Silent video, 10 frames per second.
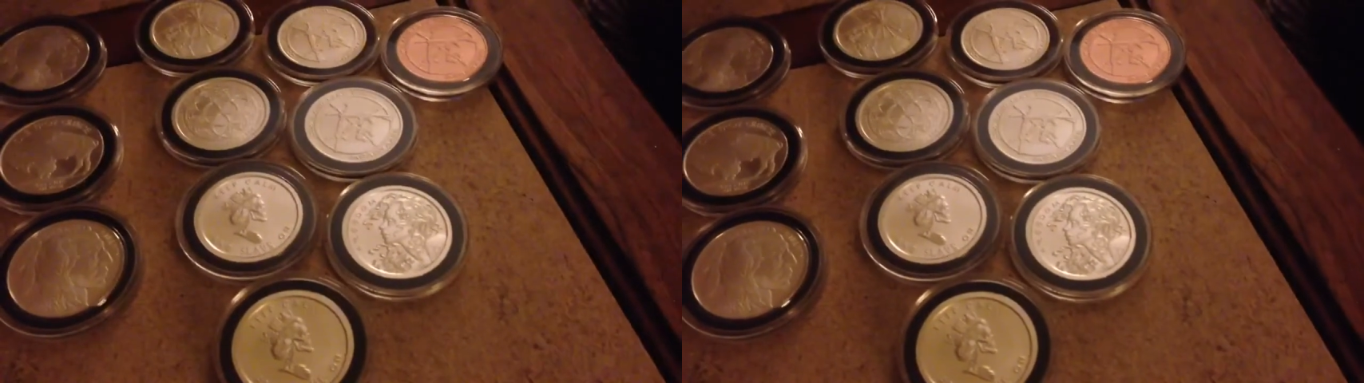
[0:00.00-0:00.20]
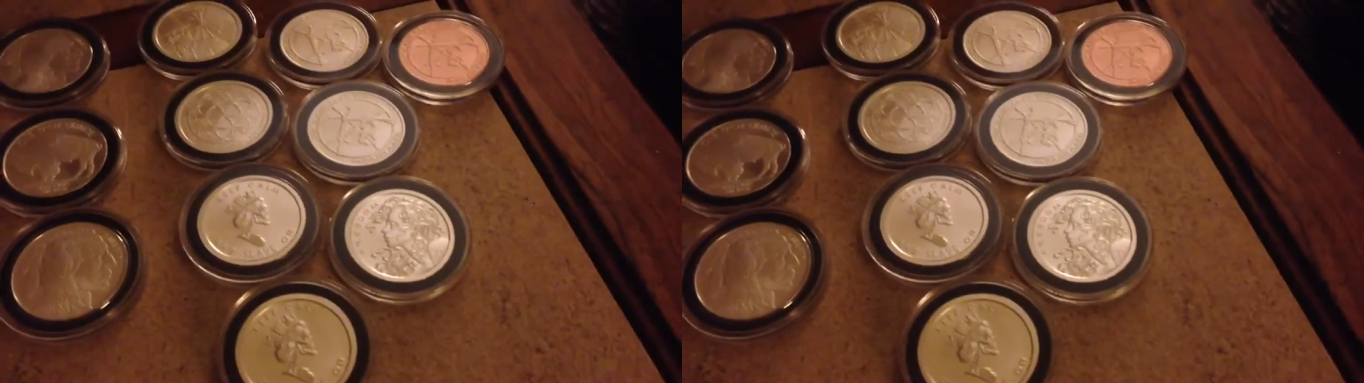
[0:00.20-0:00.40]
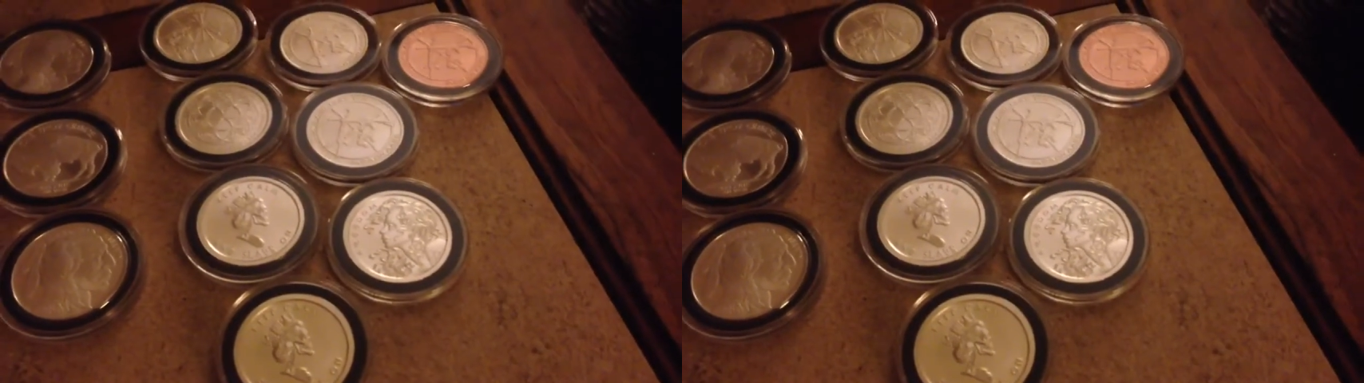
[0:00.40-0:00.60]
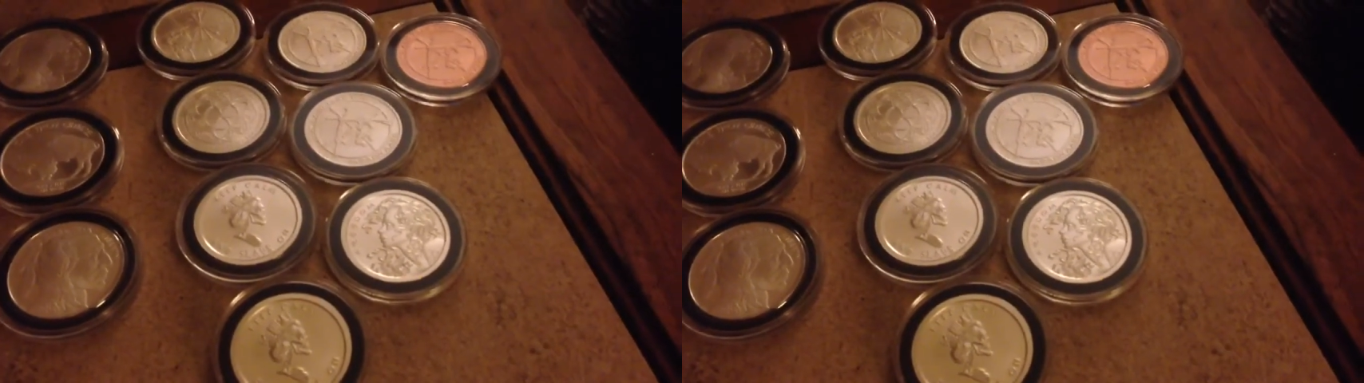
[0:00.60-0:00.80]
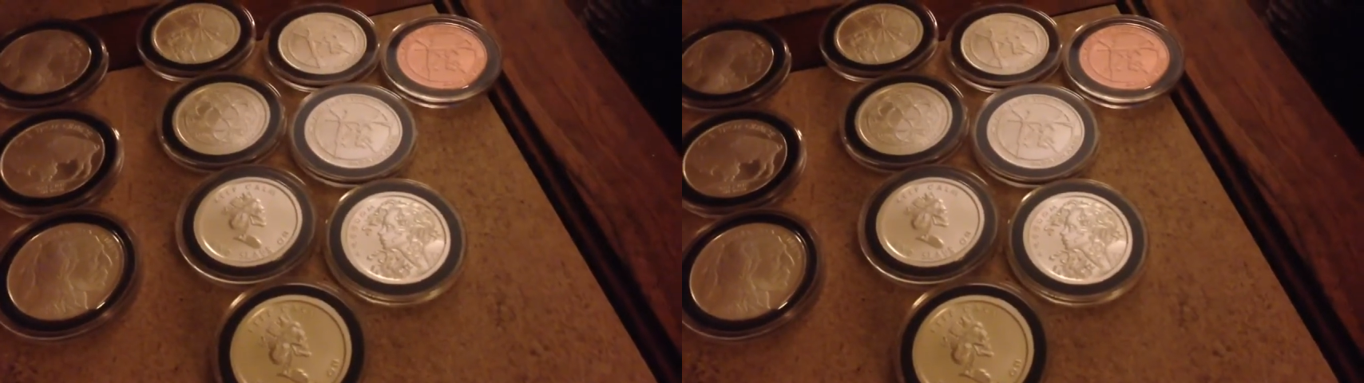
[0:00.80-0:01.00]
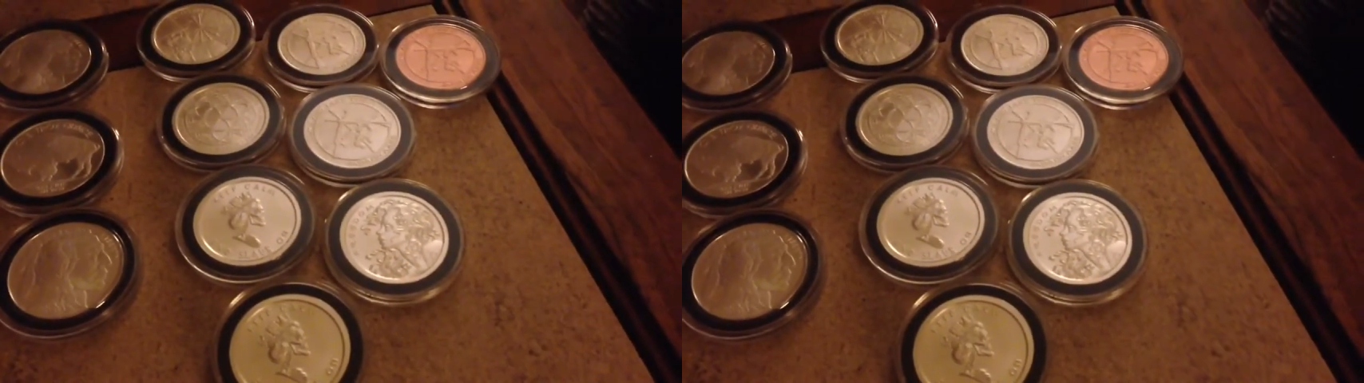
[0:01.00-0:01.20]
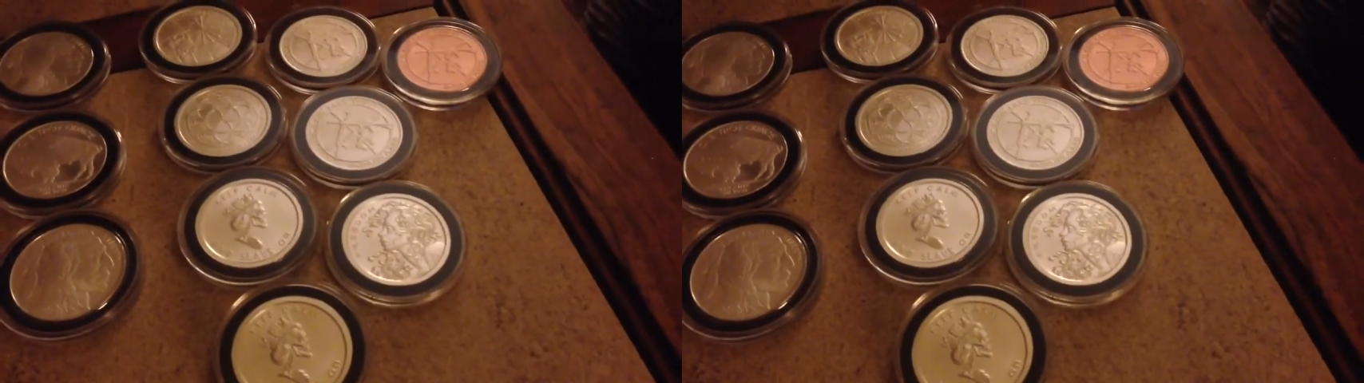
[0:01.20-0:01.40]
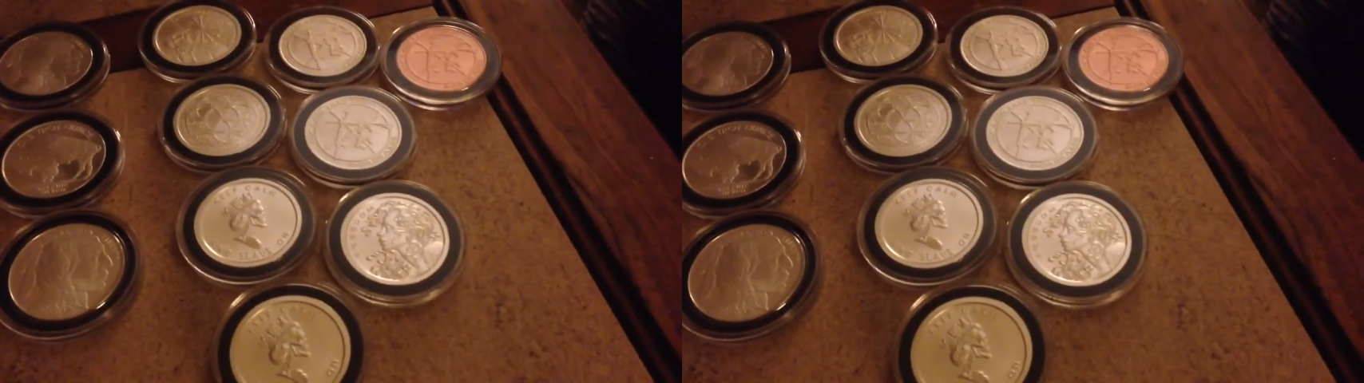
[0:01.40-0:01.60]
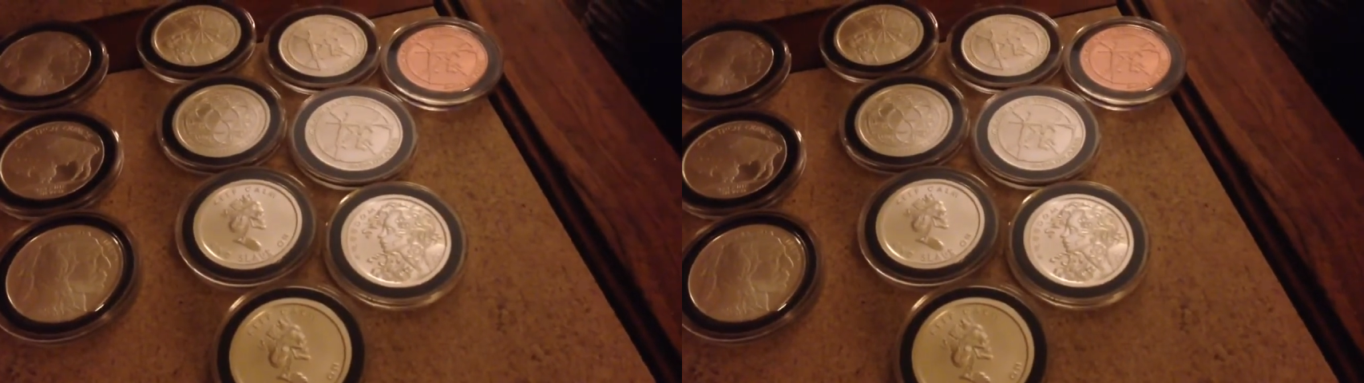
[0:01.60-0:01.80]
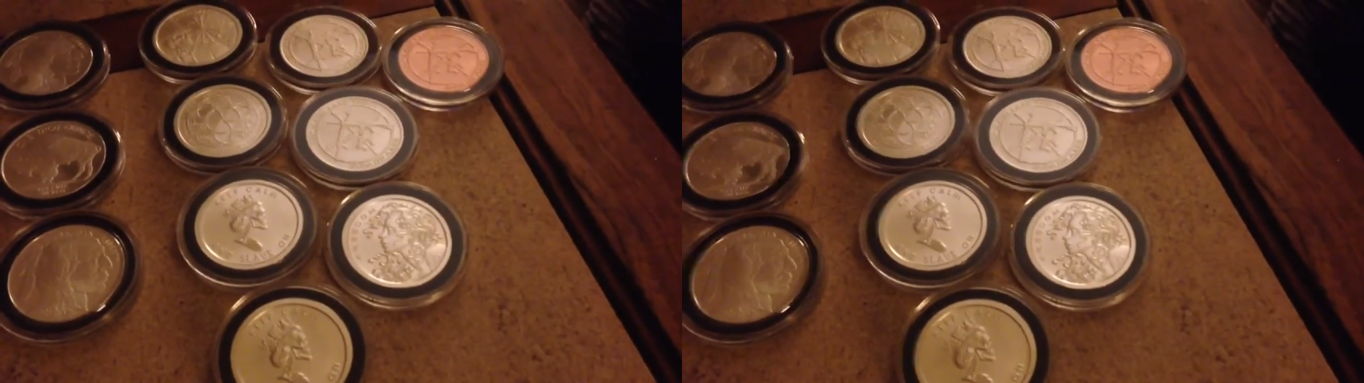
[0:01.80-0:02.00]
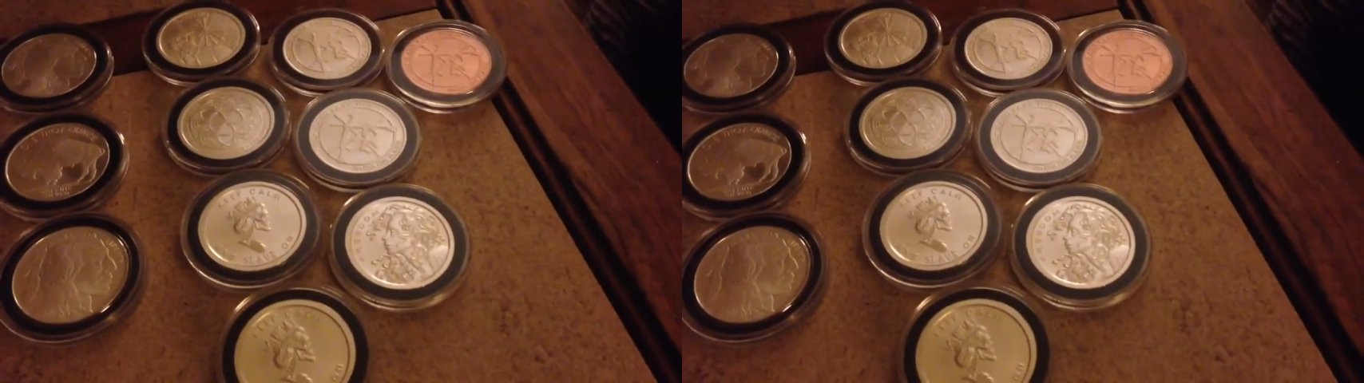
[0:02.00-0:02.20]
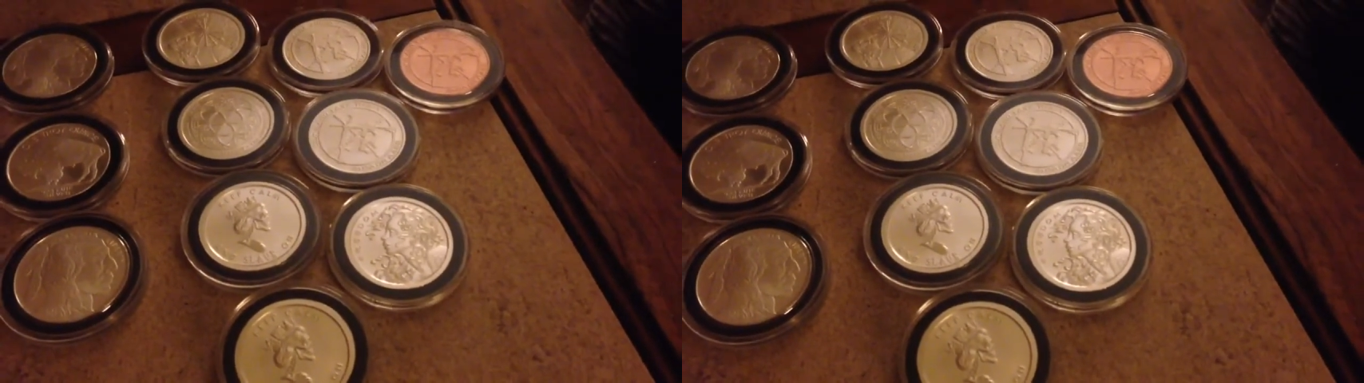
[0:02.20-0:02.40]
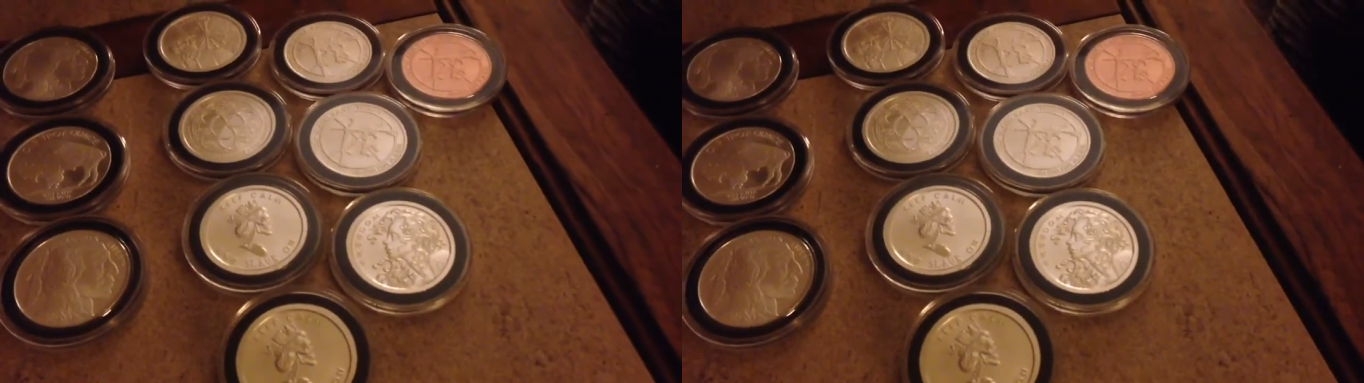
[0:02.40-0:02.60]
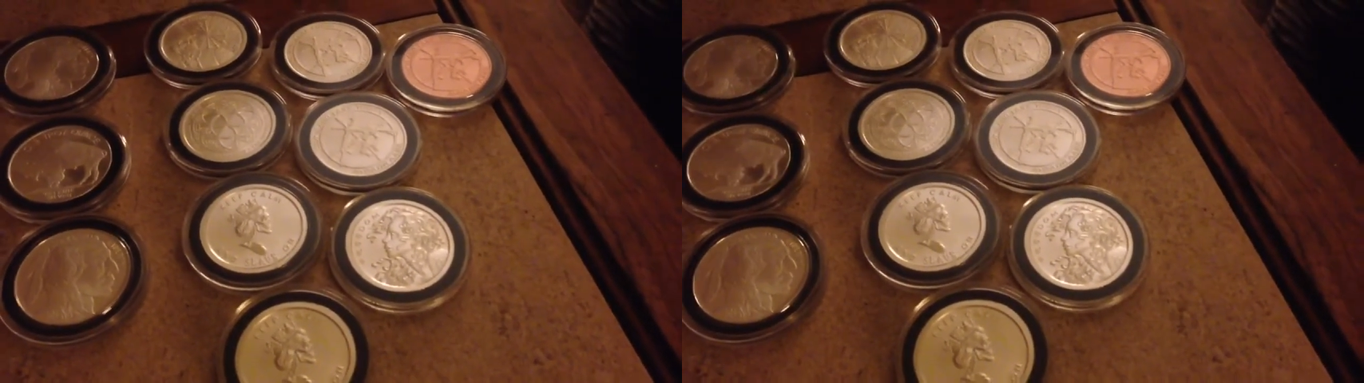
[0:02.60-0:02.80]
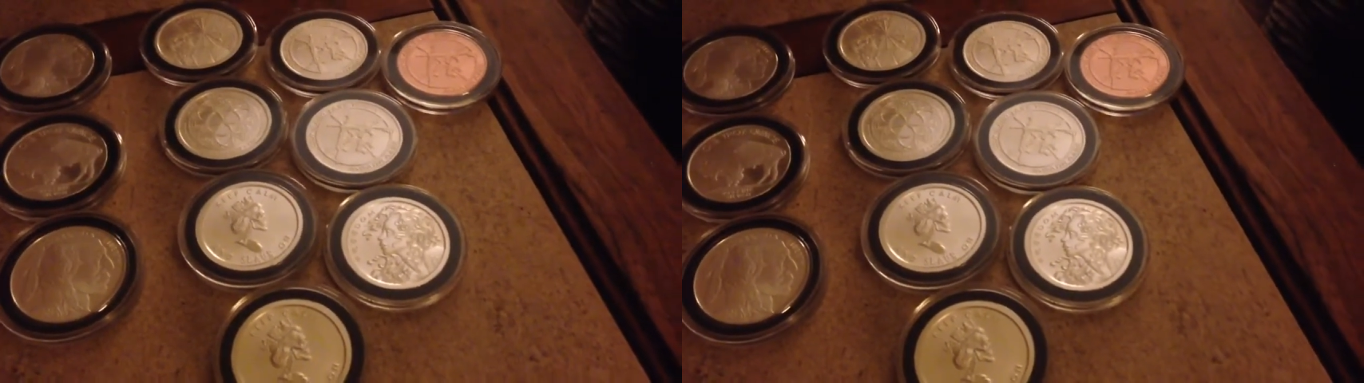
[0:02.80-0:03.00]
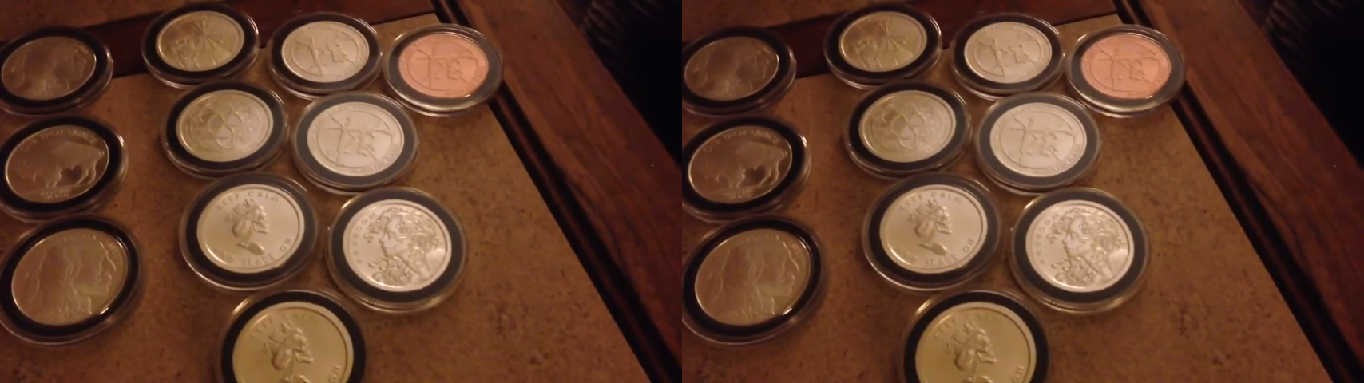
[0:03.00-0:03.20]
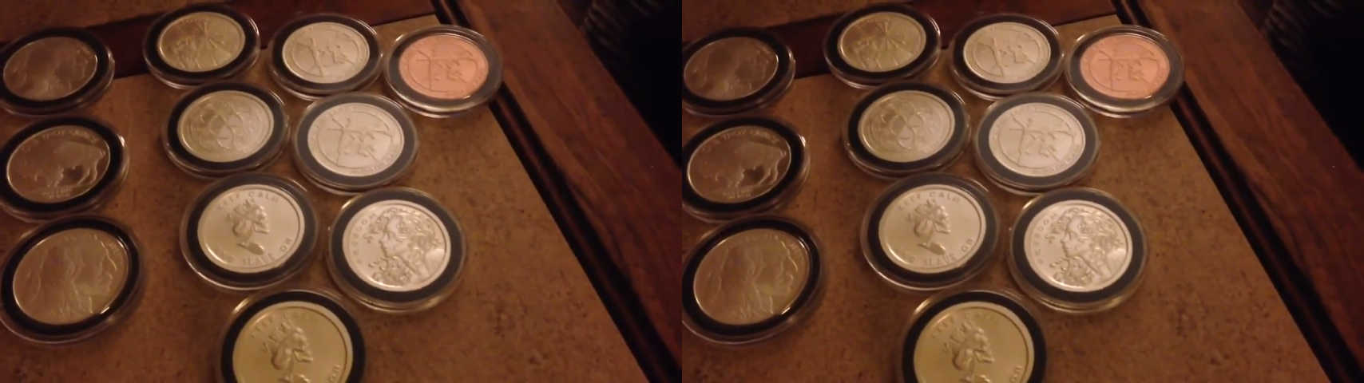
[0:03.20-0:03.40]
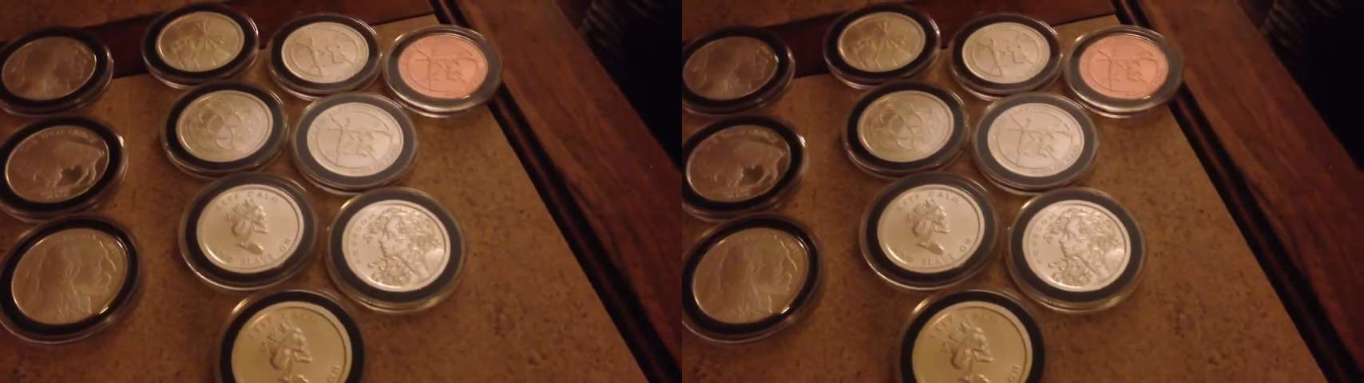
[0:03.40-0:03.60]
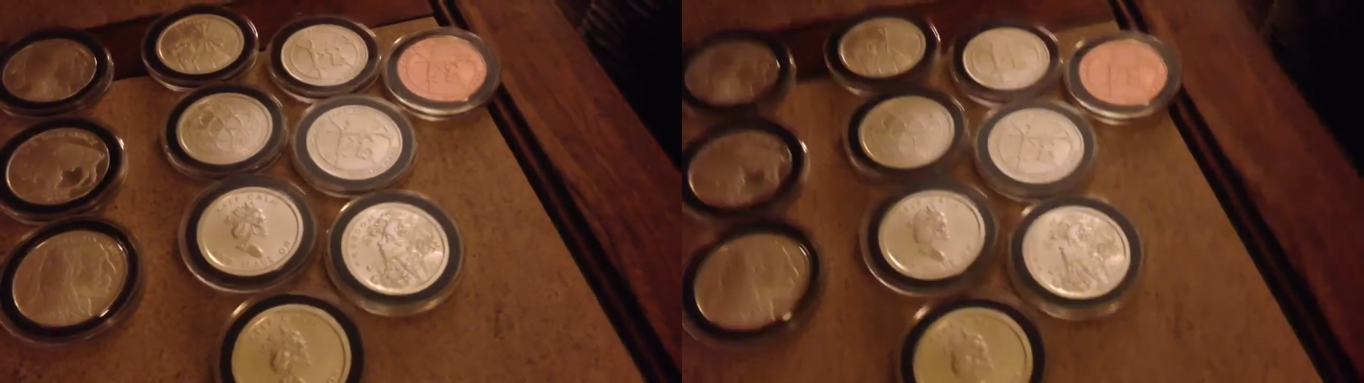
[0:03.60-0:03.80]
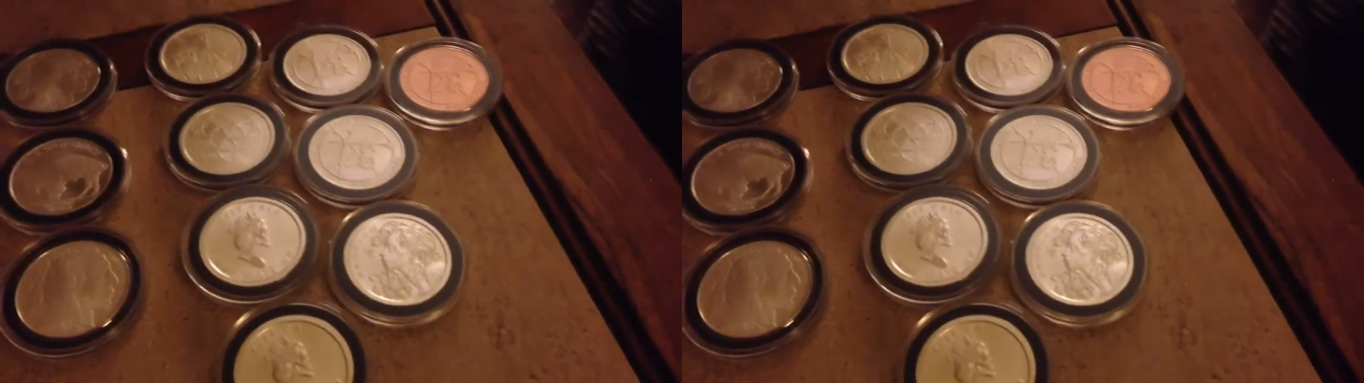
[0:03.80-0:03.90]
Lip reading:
No face is visible, so there are no lips to read.